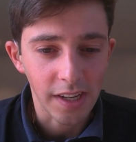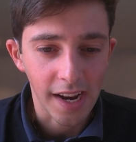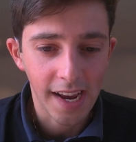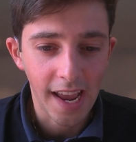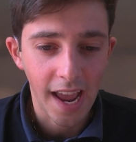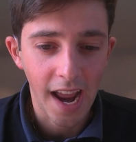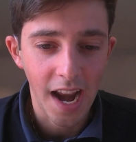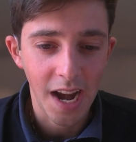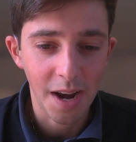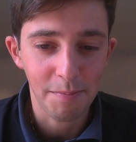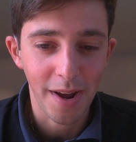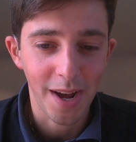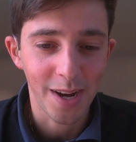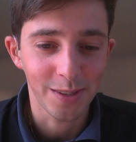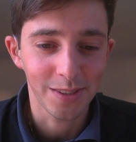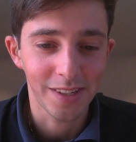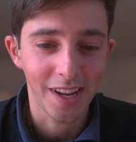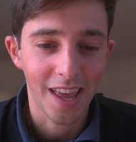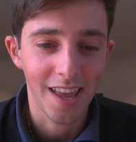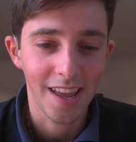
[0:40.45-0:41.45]
can
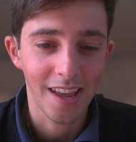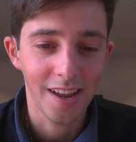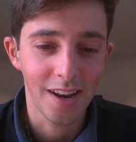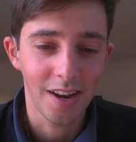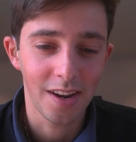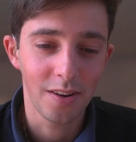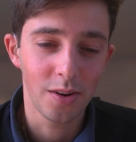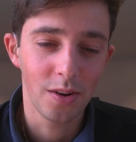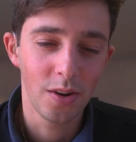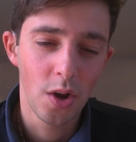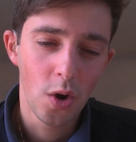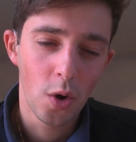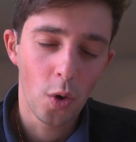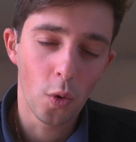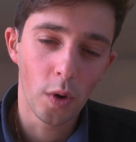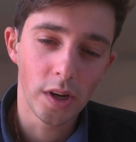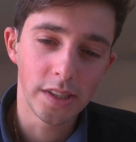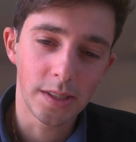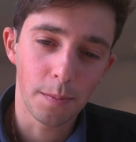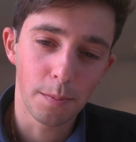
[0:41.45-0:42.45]
about it and
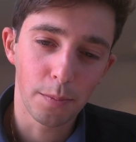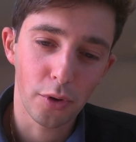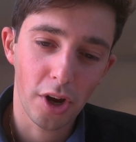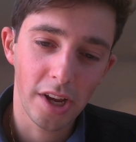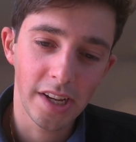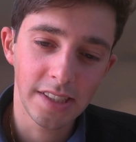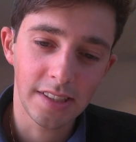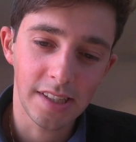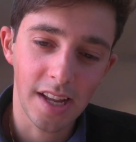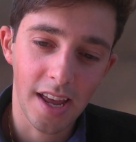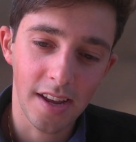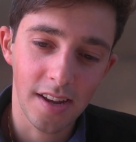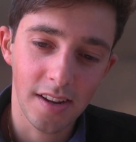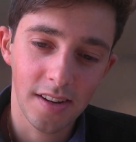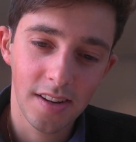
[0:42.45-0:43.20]
always embrace it